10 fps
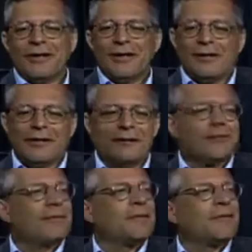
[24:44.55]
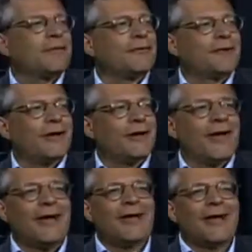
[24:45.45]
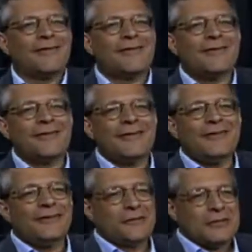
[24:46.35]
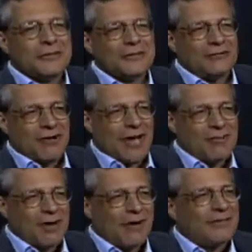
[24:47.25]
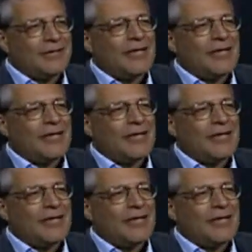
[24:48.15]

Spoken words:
he loves to come here and scare the hell out of us, and he's doing a good job of it.